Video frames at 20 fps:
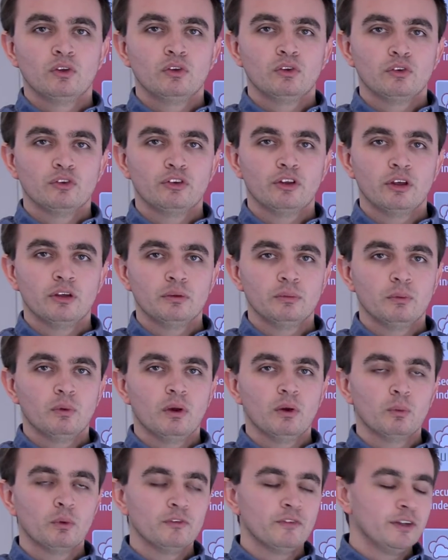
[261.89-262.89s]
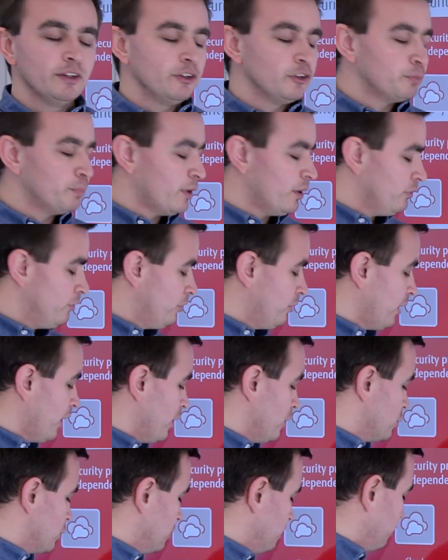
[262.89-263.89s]
So within this
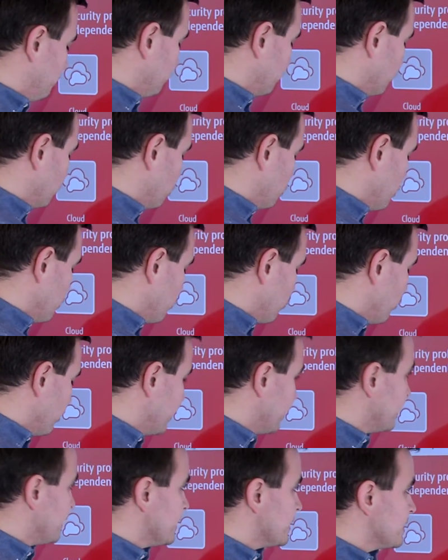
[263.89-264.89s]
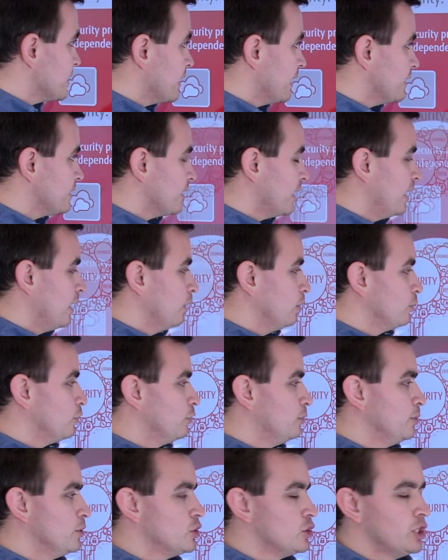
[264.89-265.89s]
presentation, we've really set out
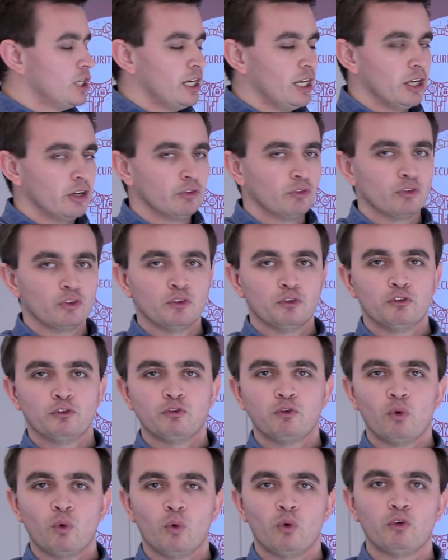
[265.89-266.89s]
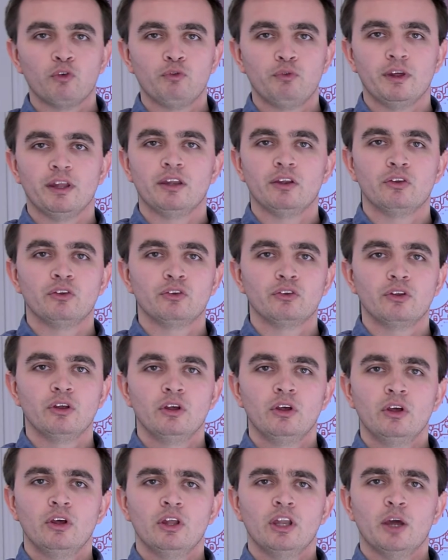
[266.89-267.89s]
to achieve the 4 things
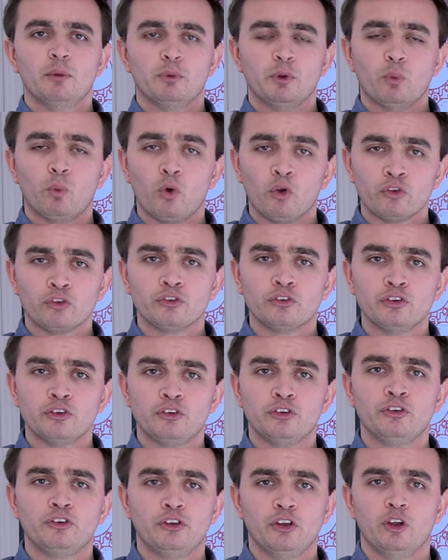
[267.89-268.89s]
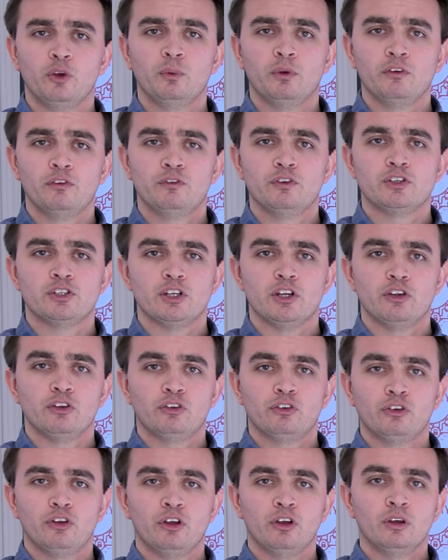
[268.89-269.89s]
that we wanted to do with
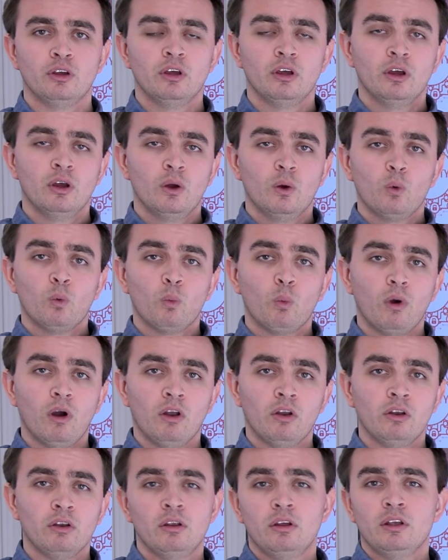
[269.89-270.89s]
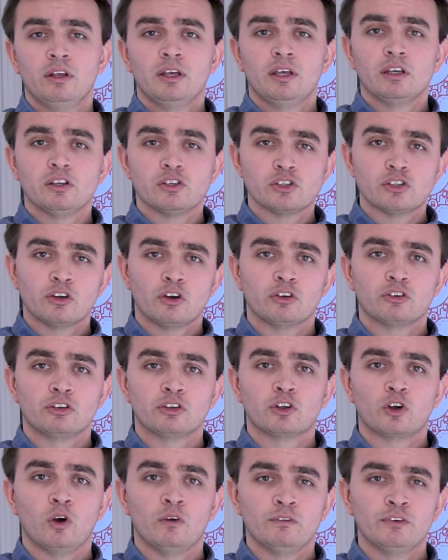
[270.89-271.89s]
Fujitsu. 1, it started
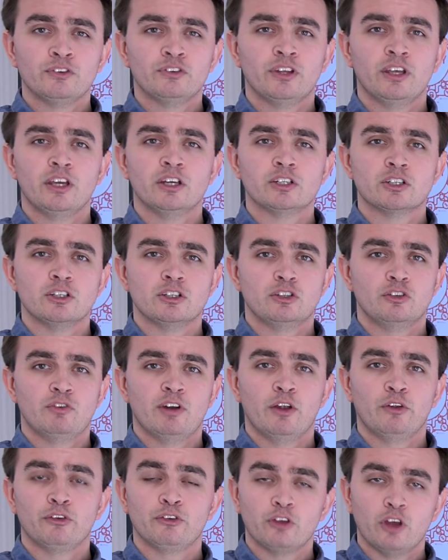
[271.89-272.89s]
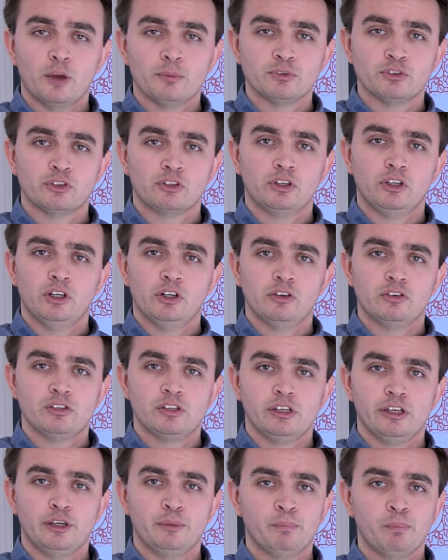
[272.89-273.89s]
conversations around
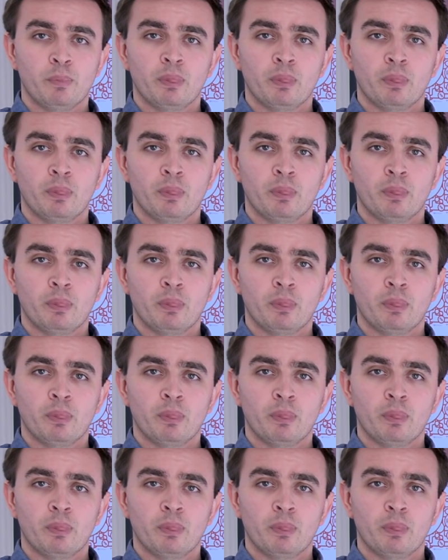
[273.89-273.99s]
cybersecurity.